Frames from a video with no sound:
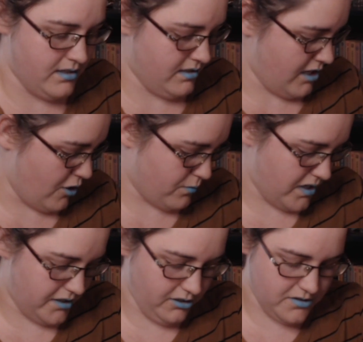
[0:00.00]
A
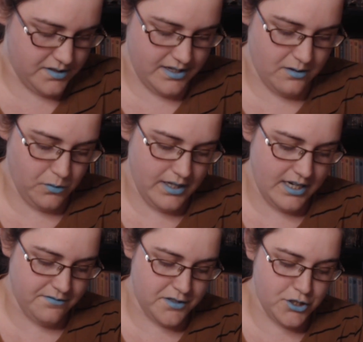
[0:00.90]
regular set will
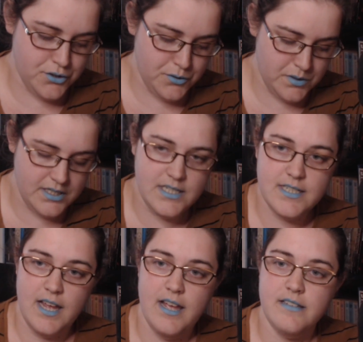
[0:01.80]
have 2
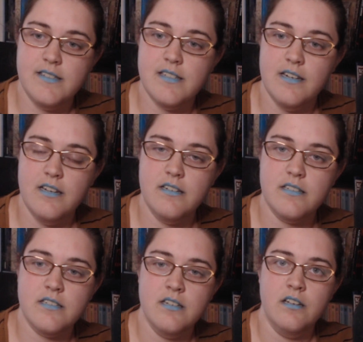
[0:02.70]
D10s in
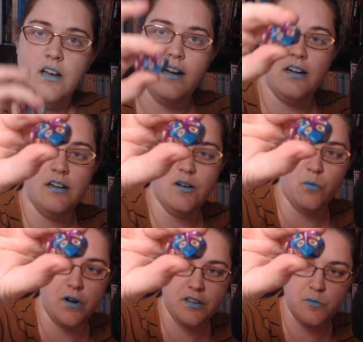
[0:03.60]
it.
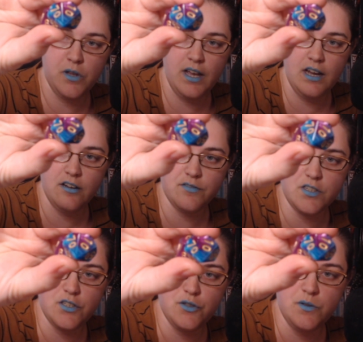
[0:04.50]
One of them will
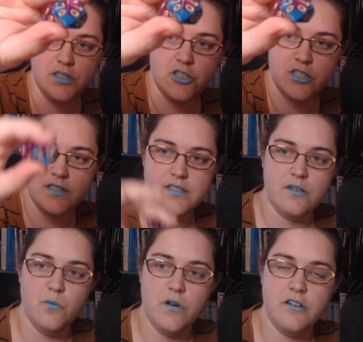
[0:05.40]
have 2 digits,
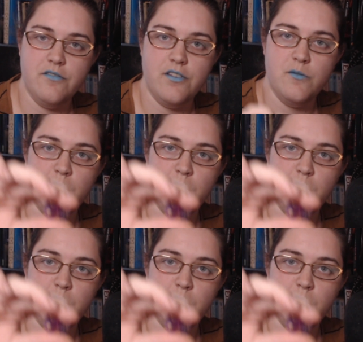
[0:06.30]
one of them